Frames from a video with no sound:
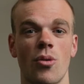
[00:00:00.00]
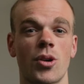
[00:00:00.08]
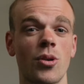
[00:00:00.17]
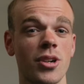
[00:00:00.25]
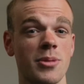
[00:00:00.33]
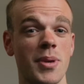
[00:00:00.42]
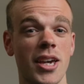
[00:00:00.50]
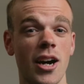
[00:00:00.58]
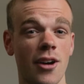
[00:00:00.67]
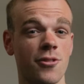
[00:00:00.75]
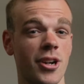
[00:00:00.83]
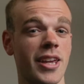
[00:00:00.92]
going to be
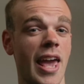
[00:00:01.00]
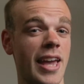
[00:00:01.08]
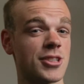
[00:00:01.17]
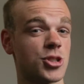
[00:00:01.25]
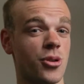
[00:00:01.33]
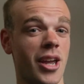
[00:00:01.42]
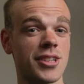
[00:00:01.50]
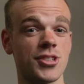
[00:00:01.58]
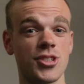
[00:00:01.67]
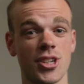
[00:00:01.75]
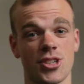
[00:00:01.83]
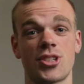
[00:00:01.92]
covering a
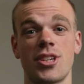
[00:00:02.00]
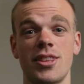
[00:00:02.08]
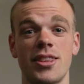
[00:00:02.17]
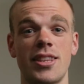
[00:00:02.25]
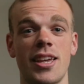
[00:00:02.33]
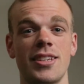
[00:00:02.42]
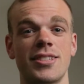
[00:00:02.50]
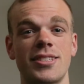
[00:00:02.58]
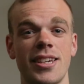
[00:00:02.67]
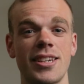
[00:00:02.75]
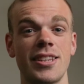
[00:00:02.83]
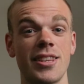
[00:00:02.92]
transition that is
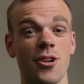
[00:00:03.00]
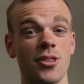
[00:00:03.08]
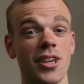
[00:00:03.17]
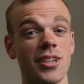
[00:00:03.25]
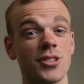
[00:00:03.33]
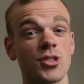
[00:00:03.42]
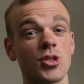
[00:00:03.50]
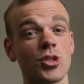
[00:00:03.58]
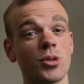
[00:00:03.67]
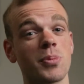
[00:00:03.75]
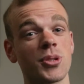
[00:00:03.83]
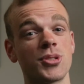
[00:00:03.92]
seen in there that is
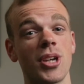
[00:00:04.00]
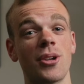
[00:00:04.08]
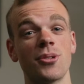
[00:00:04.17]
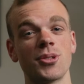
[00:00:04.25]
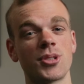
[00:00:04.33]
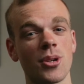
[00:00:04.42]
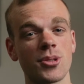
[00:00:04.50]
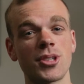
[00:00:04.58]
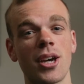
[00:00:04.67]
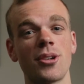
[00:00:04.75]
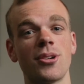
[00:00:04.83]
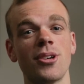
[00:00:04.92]
super subtle. So
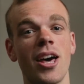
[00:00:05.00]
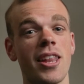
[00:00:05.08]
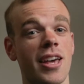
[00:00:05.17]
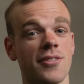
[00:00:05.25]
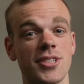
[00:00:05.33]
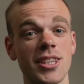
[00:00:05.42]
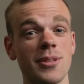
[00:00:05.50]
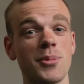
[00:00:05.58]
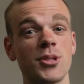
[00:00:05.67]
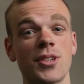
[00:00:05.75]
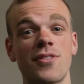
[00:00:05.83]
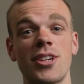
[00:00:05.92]
subtle that I've seen the
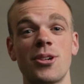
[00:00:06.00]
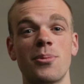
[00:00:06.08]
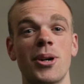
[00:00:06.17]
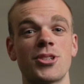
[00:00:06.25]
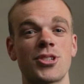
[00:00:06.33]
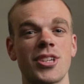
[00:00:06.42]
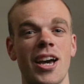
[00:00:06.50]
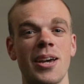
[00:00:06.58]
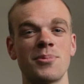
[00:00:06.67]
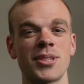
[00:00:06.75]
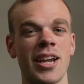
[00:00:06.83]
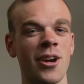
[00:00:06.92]
music video a bunch of
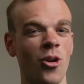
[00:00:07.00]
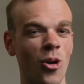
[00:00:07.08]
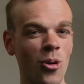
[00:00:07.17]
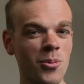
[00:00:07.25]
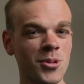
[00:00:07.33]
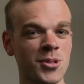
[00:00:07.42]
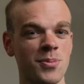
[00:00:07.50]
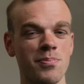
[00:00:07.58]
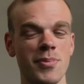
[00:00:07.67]
times and I almost